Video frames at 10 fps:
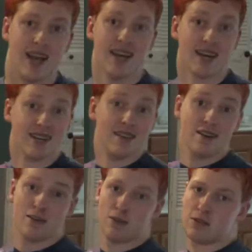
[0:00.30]
Hey guys,
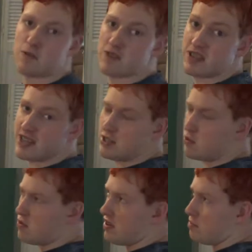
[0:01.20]
Christopher
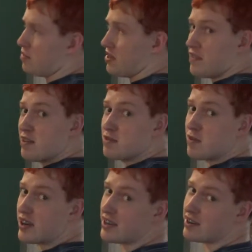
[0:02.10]
Gist with Many Flames
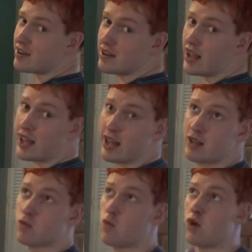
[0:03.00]
Away here,
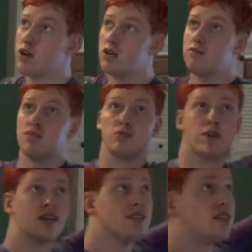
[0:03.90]
and welcome to my